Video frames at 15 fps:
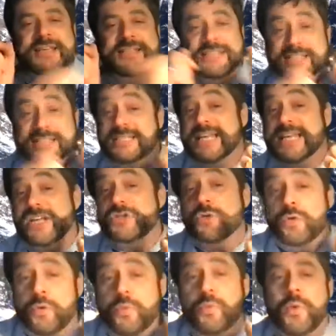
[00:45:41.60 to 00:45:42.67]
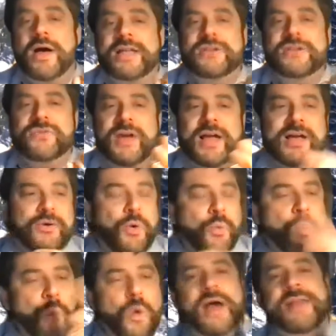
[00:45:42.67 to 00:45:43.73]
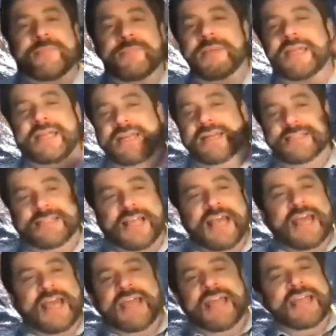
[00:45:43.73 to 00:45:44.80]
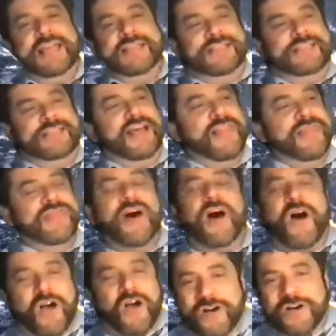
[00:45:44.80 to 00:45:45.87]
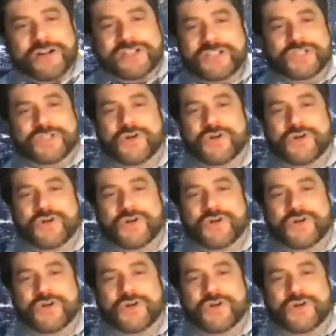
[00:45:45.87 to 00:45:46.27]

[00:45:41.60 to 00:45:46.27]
is a Schedule One drug. One means it's the hardest